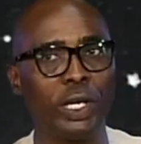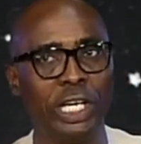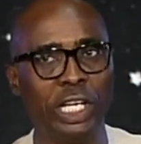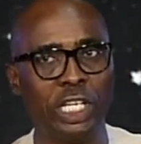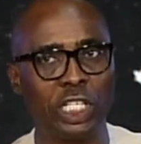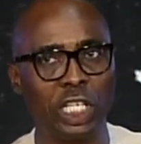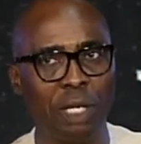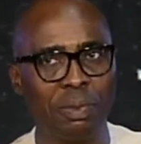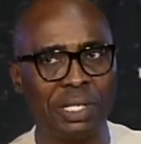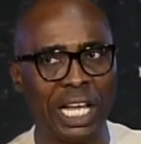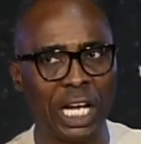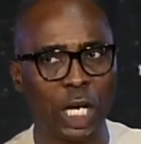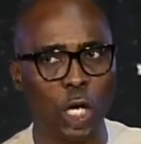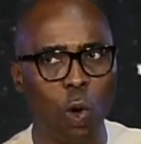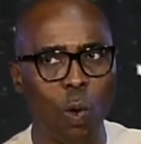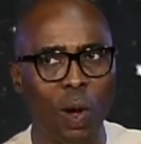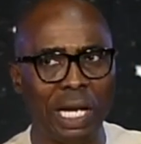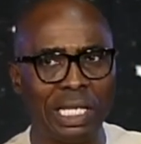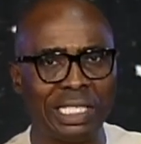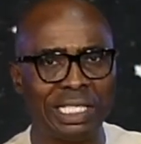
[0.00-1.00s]
to Egypt, say,
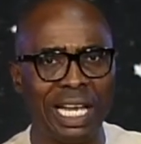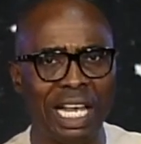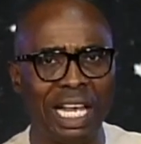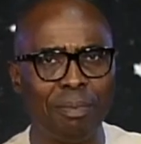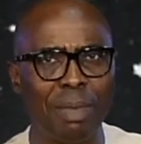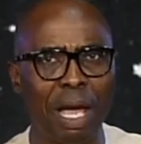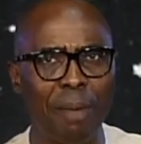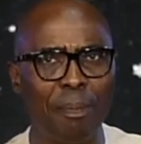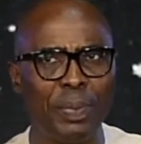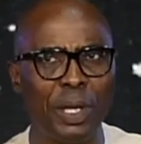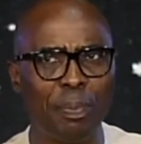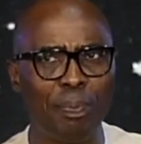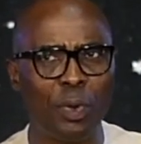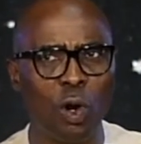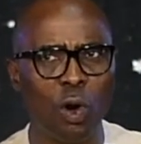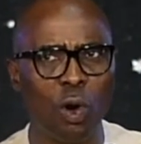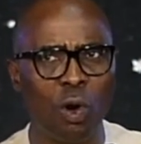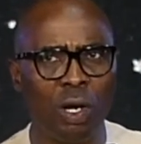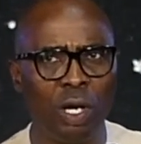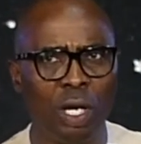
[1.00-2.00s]
Go and tell my
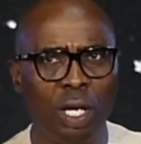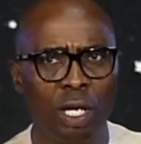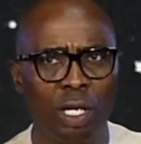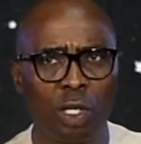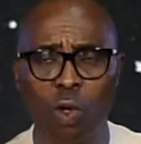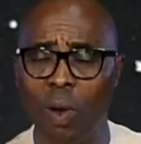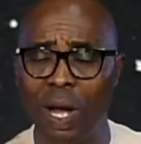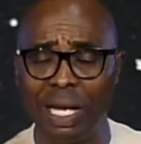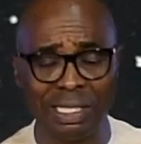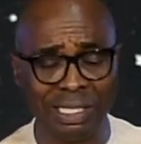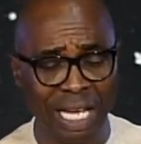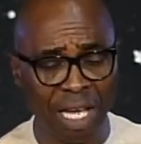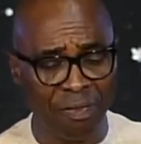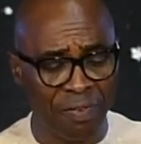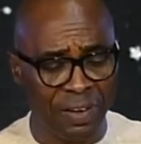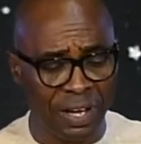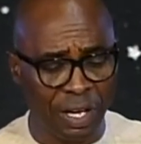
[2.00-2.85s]
people, go and tell